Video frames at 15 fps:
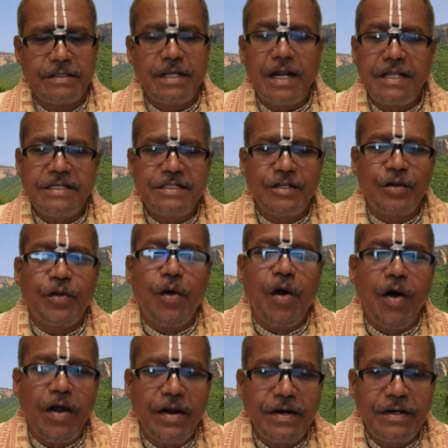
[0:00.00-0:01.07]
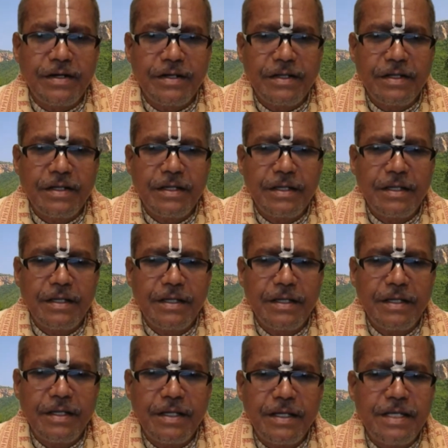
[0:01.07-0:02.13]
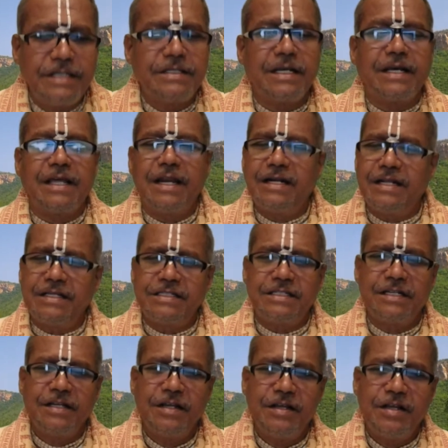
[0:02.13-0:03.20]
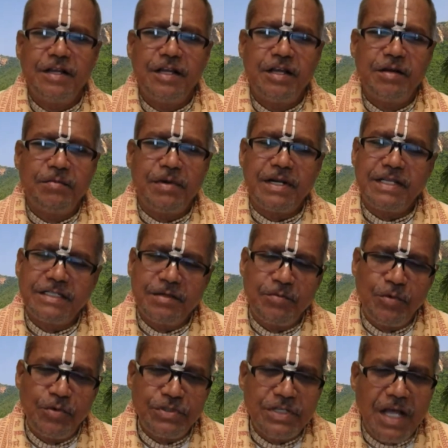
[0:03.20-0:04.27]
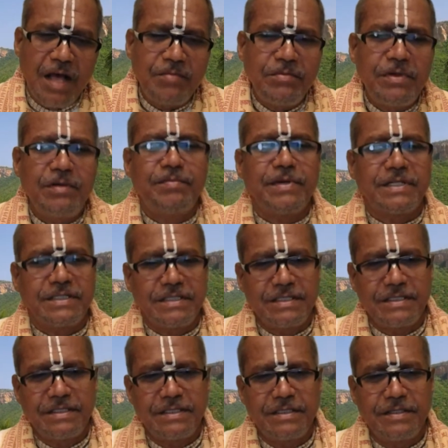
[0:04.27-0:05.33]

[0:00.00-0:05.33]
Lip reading: That is Lord. He is the greatest, but he is the most humble person.